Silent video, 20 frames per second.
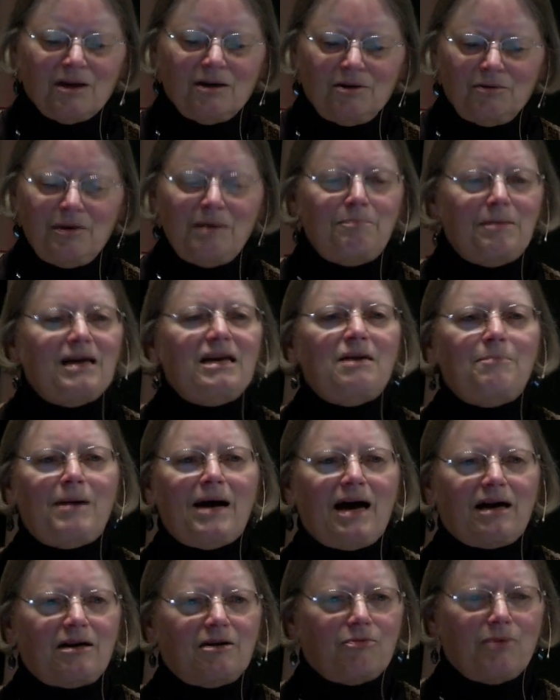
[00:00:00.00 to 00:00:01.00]
we
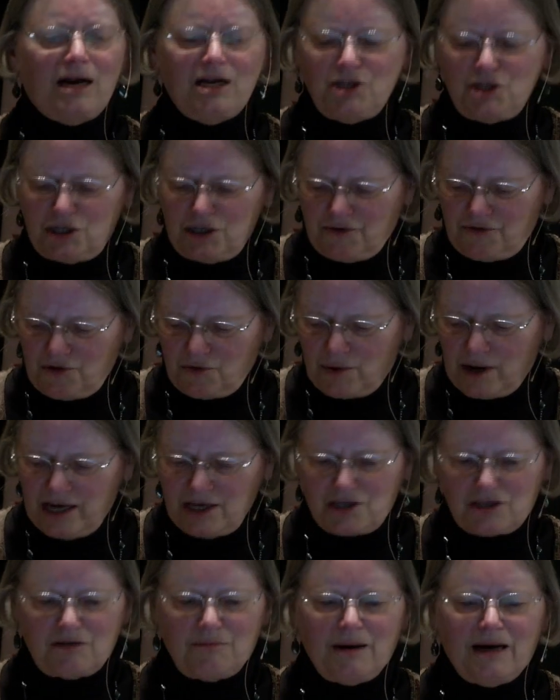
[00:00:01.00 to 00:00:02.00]
piggyback in a range of different
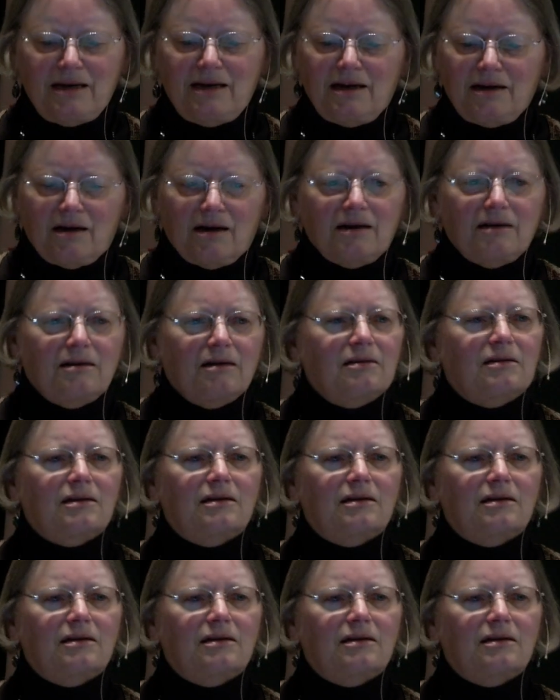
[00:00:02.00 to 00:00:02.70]
ways depending on